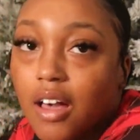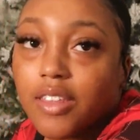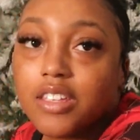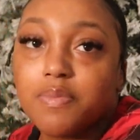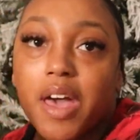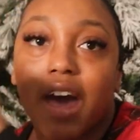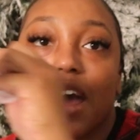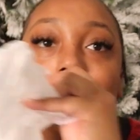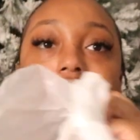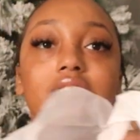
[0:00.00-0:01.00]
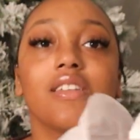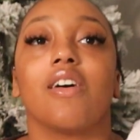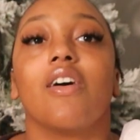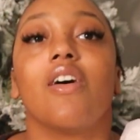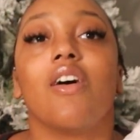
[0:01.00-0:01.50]
Y'all, these bags
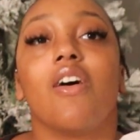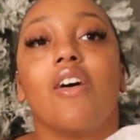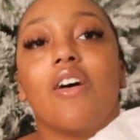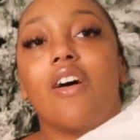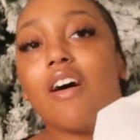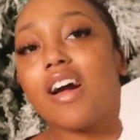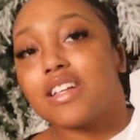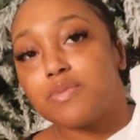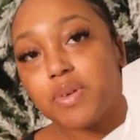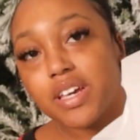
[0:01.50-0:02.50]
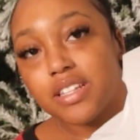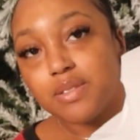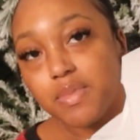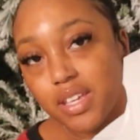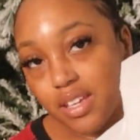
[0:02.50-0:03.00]
are as big
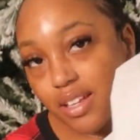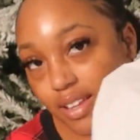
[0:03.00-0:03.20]
as me.